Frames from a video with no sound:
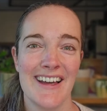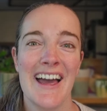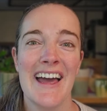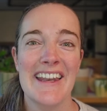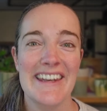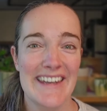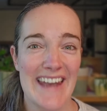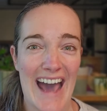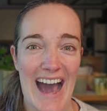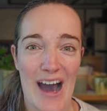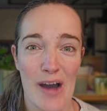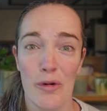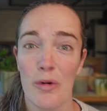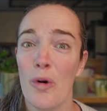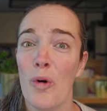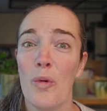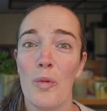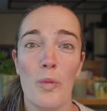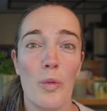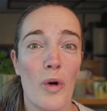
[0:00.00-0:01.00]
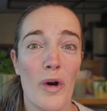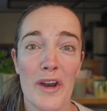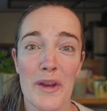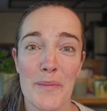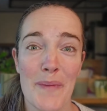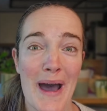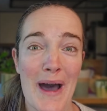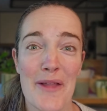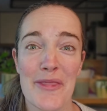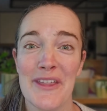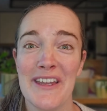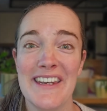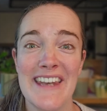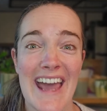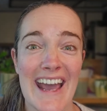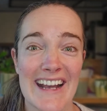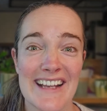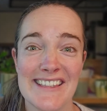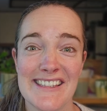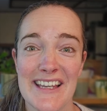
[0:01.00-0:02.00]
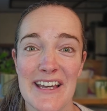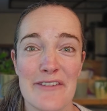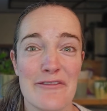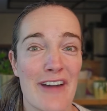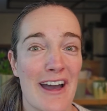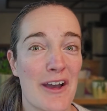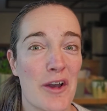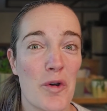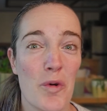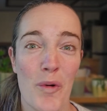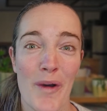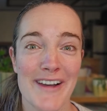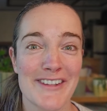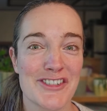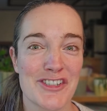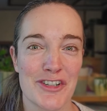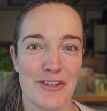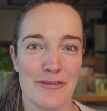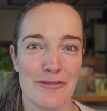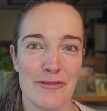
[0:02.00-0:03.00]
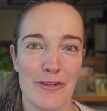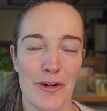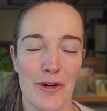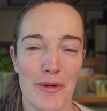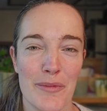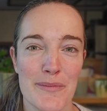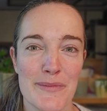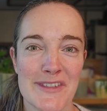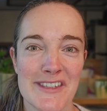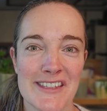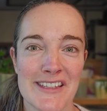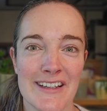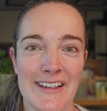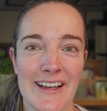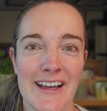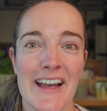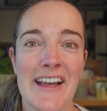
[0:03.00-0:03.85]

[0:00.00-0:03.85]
Now, what about the negative and question forms?